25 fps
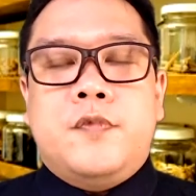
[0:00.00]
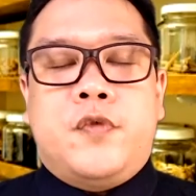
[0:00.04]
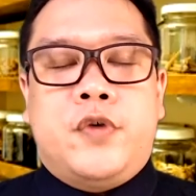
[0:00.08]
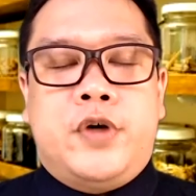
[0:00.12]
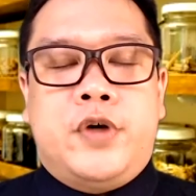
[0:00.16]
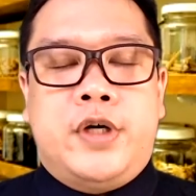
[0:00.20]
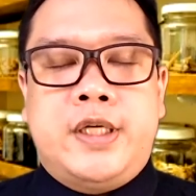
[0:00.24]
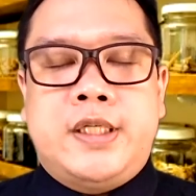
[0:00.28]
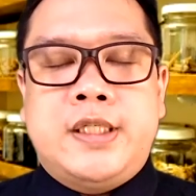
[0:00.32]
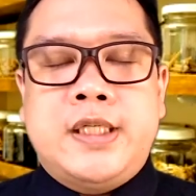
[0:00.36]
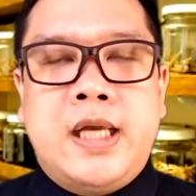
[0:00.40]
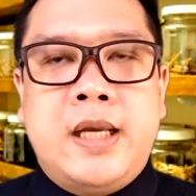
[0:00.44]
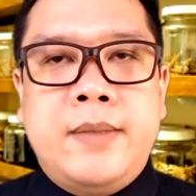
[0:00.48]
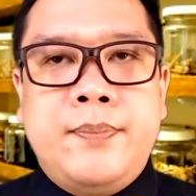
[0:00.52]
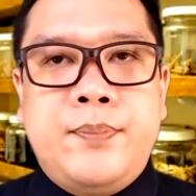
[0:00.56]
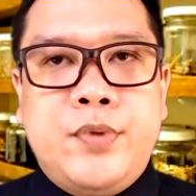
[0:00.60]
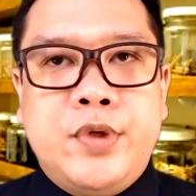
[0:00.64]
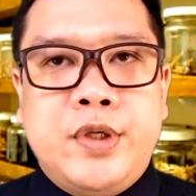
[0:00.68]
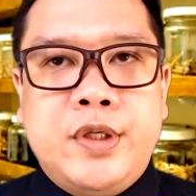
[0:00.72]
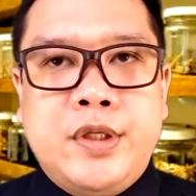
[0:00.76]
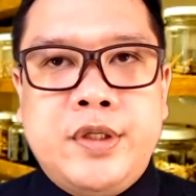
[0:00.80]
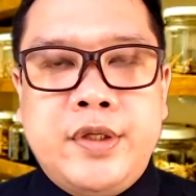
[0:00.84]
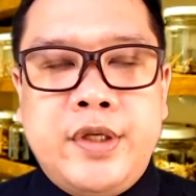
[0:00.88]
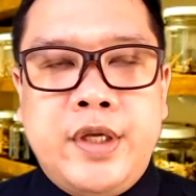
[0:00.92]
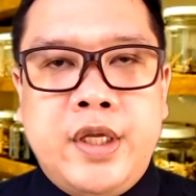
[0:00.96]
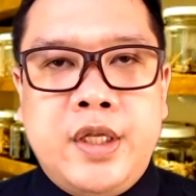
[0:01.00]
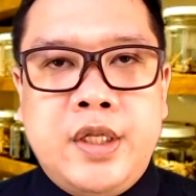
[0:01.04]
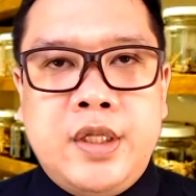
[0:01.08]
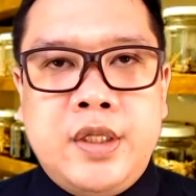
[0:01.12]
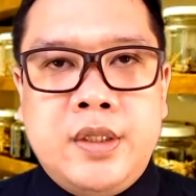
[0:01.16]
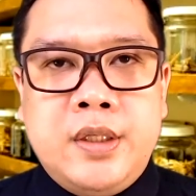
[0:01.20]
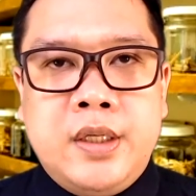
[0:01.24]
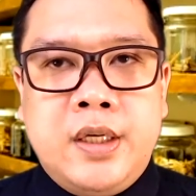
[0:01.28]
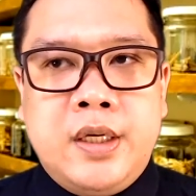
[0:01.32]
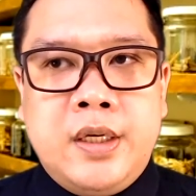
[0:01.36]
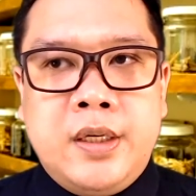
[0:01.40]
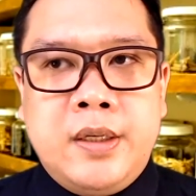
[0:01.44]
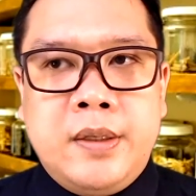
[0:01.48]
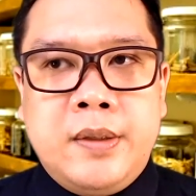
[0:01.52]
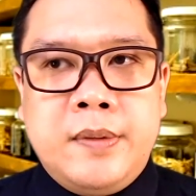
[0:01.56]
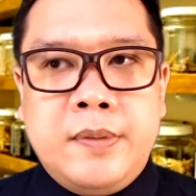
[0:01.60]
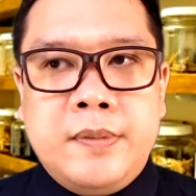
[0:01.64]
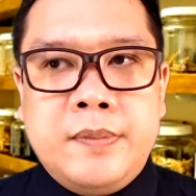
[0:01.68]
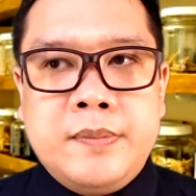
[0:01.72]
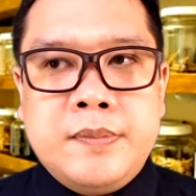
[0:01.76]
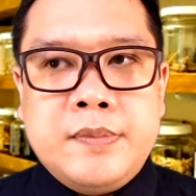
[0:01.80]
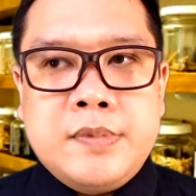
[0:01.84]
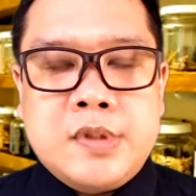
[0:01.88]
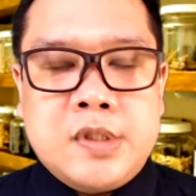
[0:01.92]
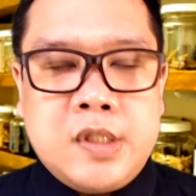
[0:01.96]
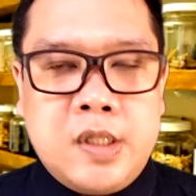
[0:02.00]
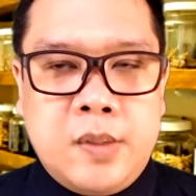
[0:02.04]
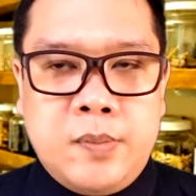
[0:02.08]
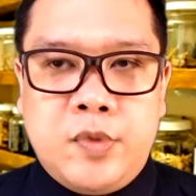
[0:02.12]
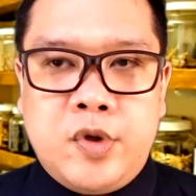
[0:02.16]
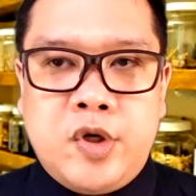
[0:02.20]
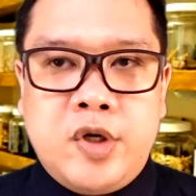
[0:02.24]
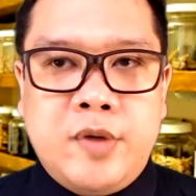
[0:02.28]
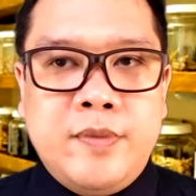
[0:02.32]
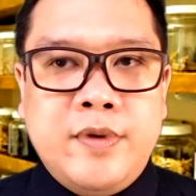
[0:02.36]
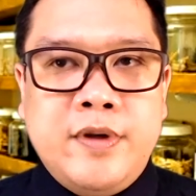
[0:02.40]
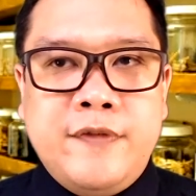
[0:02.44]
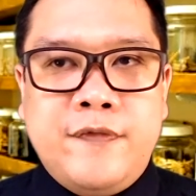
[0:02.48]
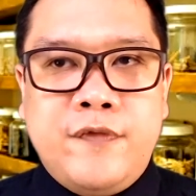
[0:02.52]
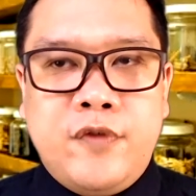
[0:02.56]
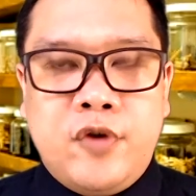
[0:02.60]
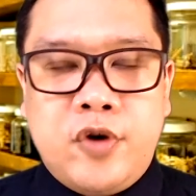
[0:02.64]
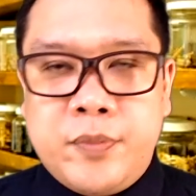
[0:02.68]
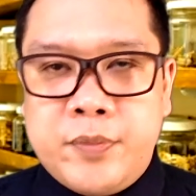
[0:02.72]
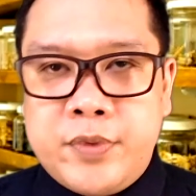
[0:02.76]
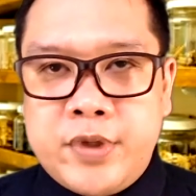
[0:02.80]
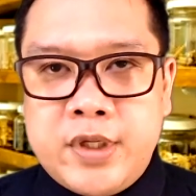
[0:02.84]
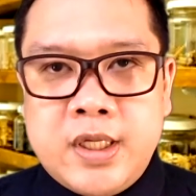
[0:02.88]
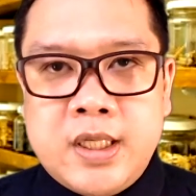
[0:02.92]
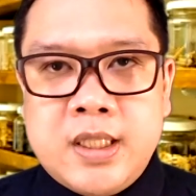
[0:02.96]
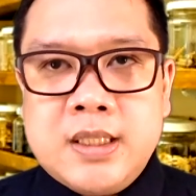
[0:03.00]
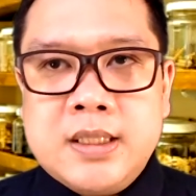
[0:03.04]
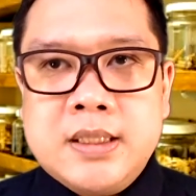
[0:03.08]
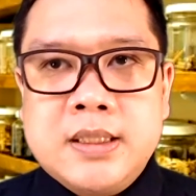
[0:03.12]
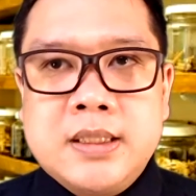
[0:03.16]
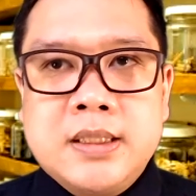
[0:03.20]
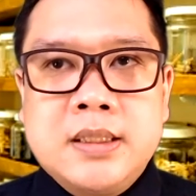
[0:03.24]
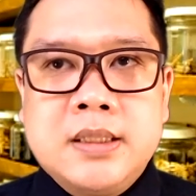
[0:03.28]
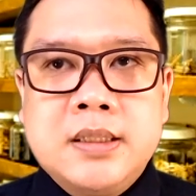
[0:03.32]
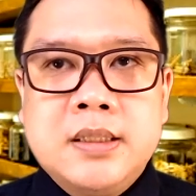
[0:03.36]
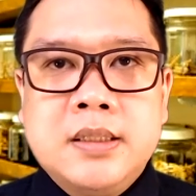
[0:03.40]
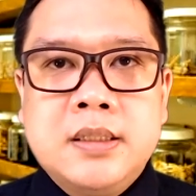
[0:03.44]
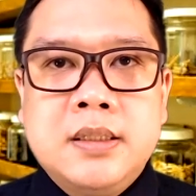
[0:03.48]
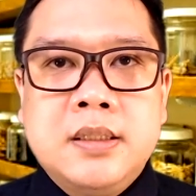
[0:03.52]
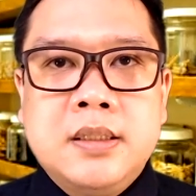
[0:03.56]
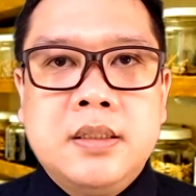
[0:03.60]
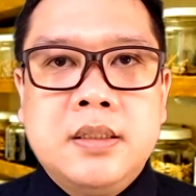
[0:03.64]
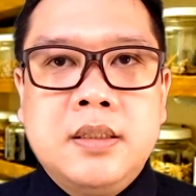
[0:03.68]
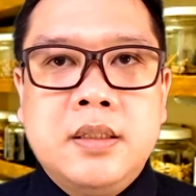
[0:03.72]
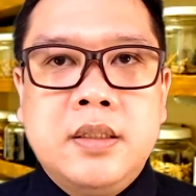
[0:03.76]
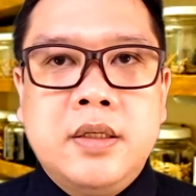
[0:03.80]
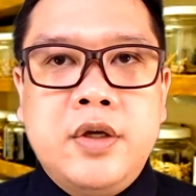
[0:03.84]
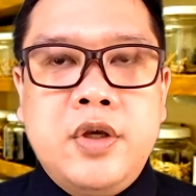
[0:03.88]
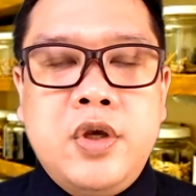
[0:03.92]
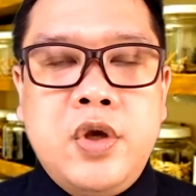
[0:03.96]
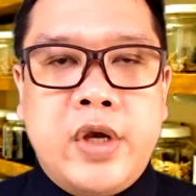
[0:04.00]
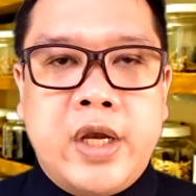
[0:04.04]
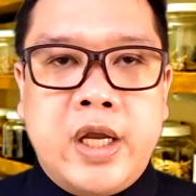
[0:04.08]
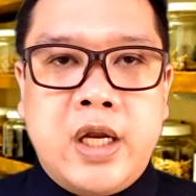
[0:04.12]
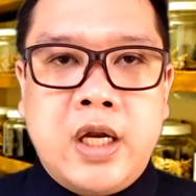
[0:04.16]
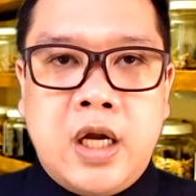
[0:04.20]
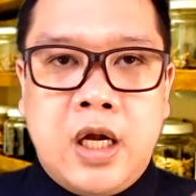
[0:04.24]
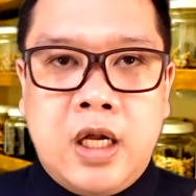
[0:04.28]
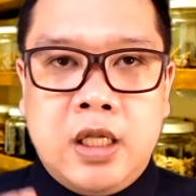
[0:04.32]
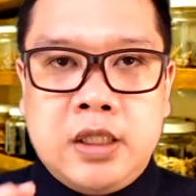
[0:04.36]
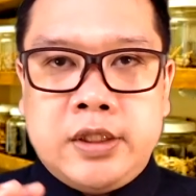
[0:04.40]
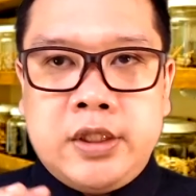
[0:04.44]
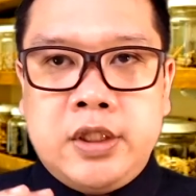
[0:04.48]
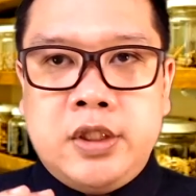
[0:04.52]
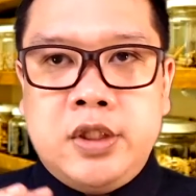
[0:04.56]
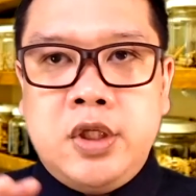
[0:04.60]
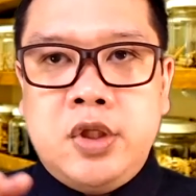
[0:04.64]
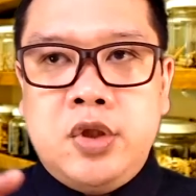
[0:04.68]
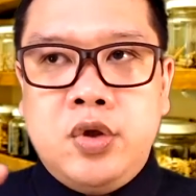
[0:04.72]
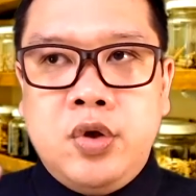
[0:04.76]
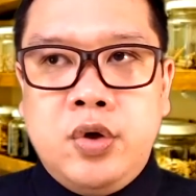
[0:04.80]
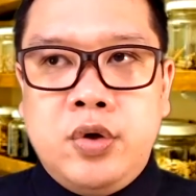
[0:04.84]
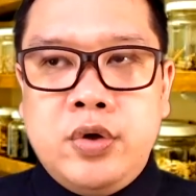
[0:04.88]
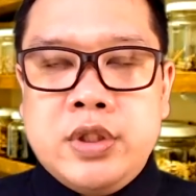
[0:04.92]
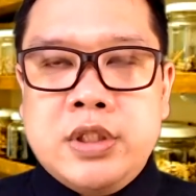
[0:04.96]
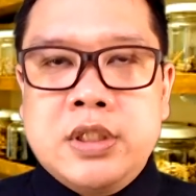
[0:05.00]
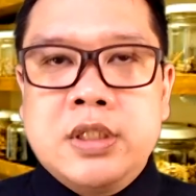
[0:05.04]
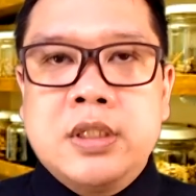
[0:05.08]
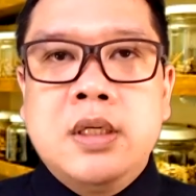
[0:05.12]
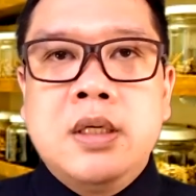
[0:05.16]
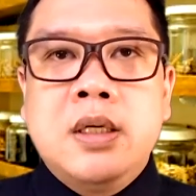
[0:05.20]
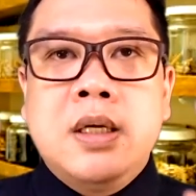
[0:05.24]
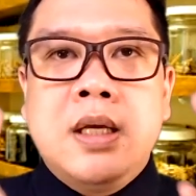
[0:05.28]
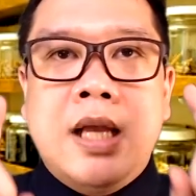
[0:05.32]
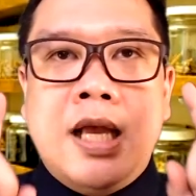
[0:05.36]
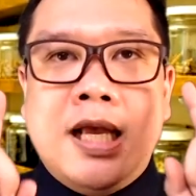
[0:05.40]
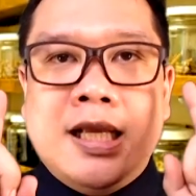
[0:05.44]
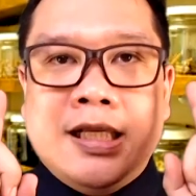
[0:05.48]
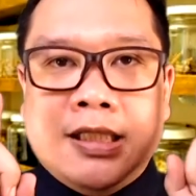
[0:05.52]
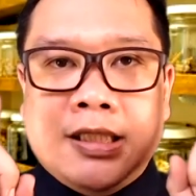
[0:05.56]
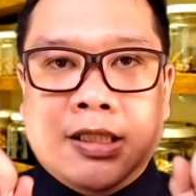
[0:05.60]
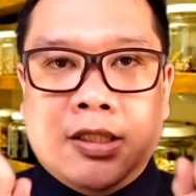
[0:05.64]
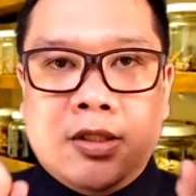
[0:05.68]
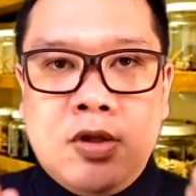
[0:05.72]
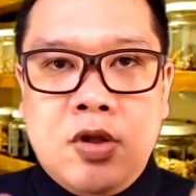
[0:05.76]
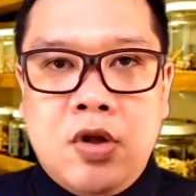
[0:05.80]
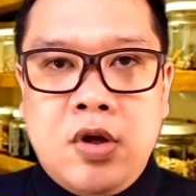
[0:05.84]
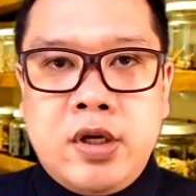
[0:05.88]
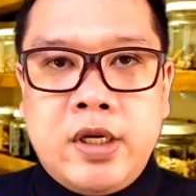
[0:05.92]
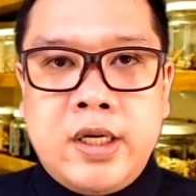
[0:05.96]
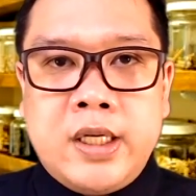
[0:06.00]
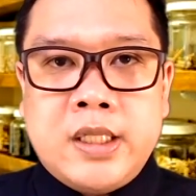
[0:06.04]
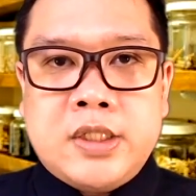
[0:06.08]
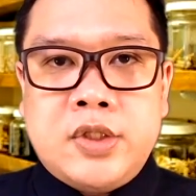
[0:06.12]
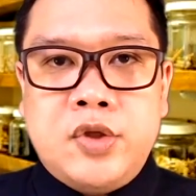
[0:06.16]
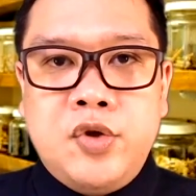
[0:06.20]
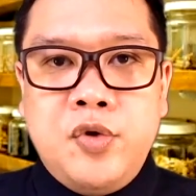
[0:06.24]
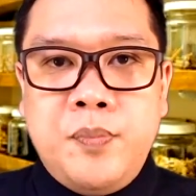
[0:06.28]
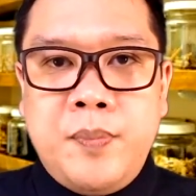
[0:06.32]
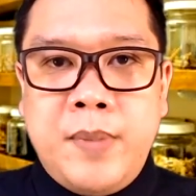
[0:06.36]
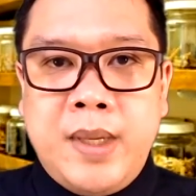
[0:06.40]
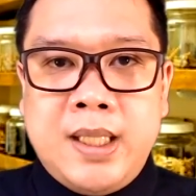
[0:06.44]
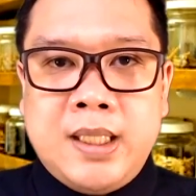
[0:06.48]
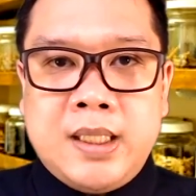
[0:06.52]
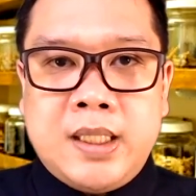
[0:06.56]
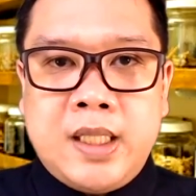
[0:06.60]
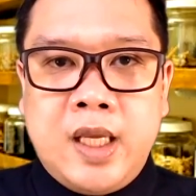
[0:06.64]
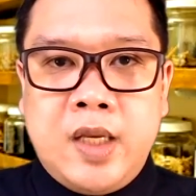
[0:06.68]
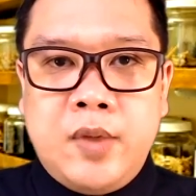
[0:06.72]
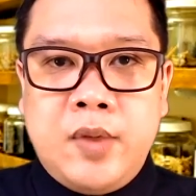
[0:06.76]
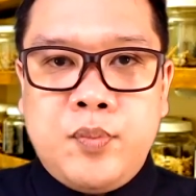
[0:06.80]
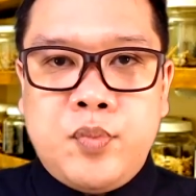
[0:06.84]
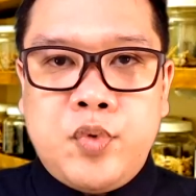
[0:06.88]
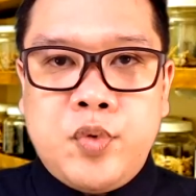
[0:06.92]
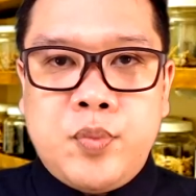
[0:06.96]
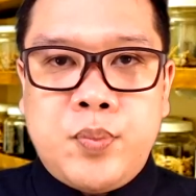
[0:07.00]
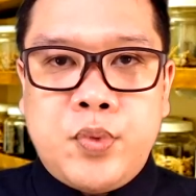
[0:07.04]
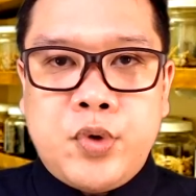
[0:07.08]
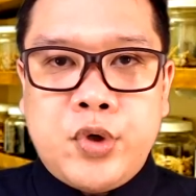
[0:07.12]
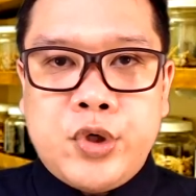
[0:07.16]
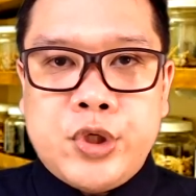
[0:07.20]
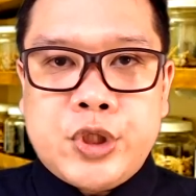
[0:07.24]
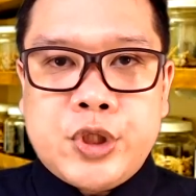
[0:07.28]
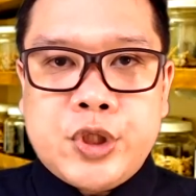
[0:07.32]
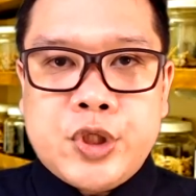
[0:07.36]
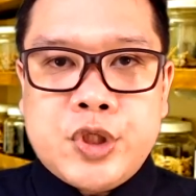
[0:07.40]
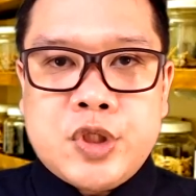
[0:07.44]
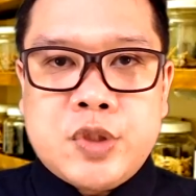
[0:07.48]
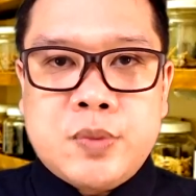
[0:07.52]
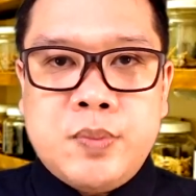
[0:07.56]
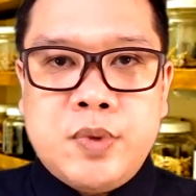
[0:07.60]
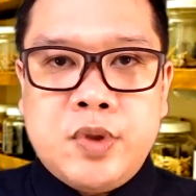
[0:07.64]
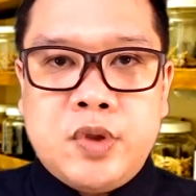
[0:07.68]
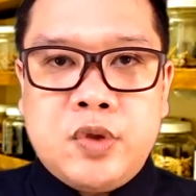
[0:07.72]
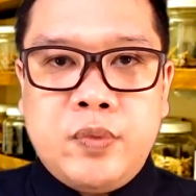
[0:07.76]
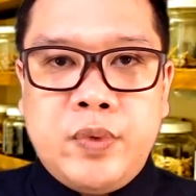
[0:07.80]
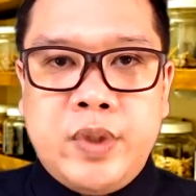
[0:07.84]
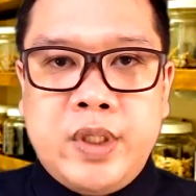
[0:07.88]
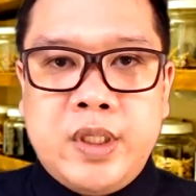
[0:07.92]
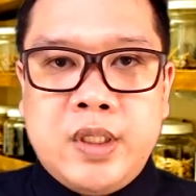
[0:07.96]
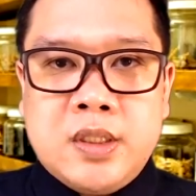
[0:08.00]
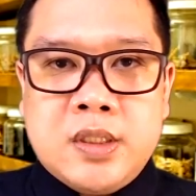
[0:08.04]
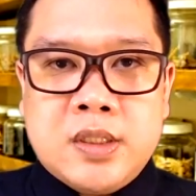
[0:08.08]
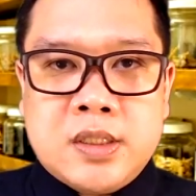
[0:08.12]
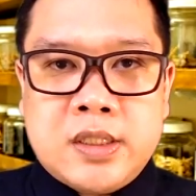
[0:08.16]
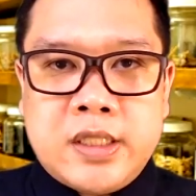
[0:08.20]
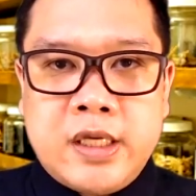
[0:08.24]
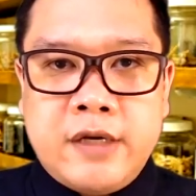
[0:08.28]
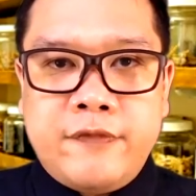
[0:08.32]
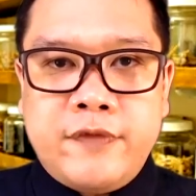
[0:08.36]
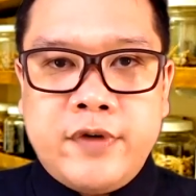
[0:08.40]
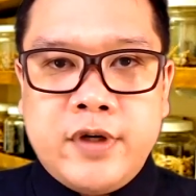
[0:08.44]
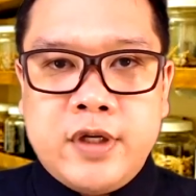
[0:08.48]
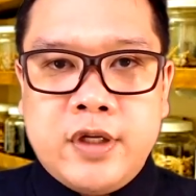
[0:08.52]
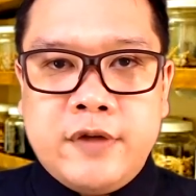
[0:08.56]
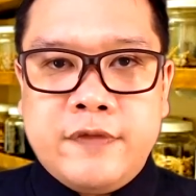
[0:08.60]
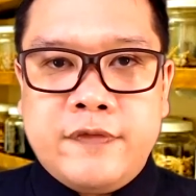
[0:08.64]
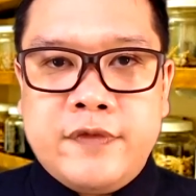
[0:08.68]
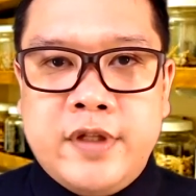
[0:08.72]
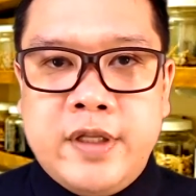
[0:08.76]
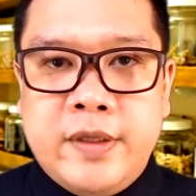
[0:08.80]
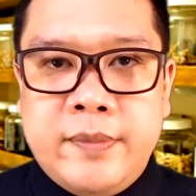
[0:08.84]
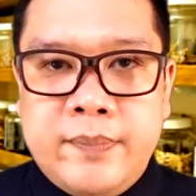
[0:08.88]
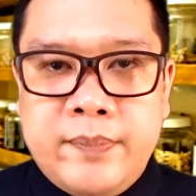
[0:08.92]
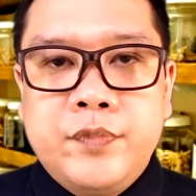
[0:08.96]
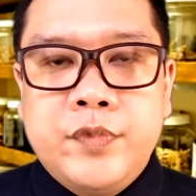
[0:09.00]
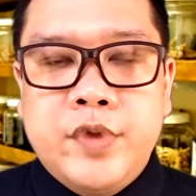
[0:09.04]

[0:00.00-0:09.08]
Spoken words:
For example, in some herbal formulas, you can alter the dose as long as you maintain proportions between several of them.